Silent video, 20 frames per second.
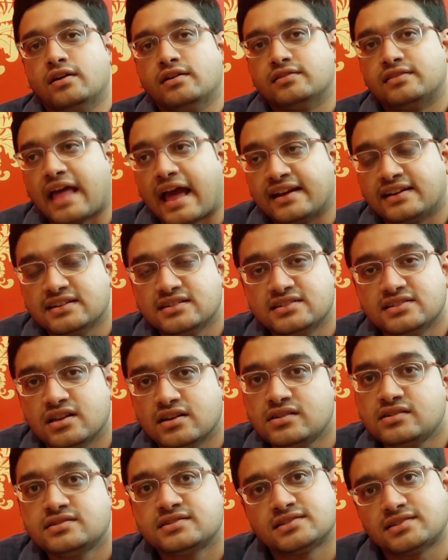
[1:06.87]
That is
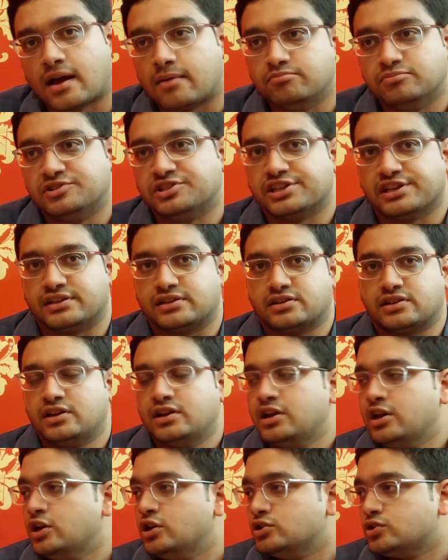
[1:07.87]
the subject.
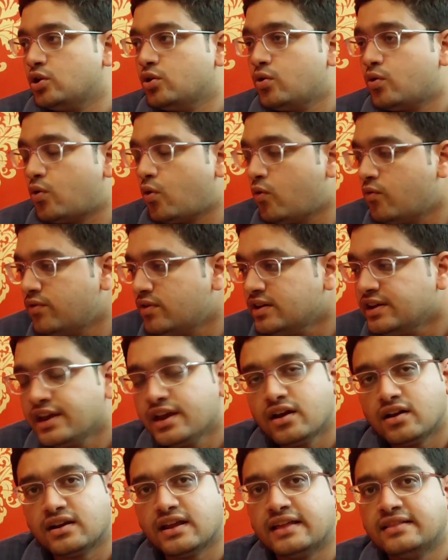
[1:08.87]
So over
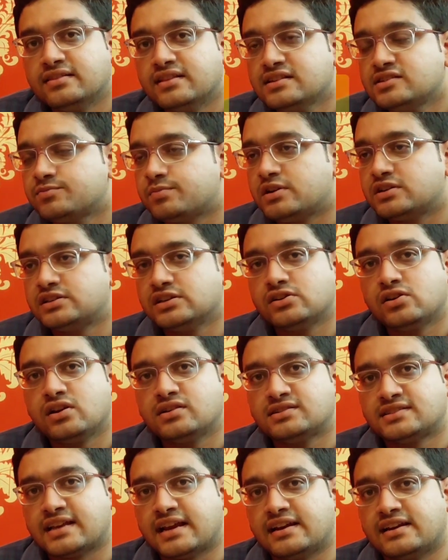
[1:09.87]
here in this particular
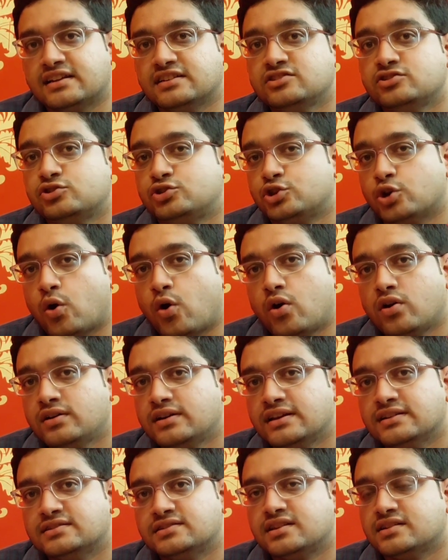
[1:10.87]
sentence,
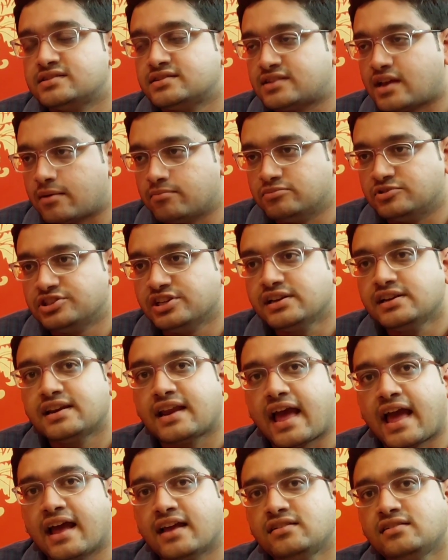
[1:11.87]
John is the subject
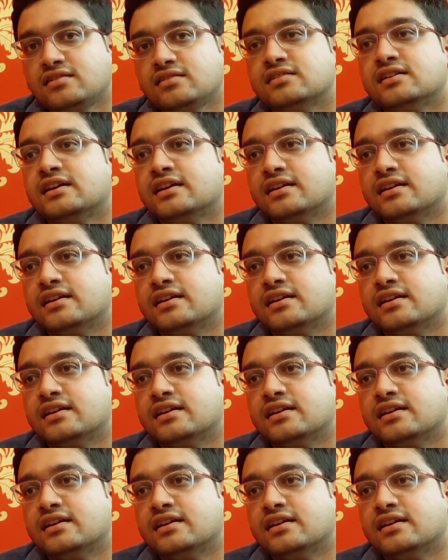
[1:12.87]
and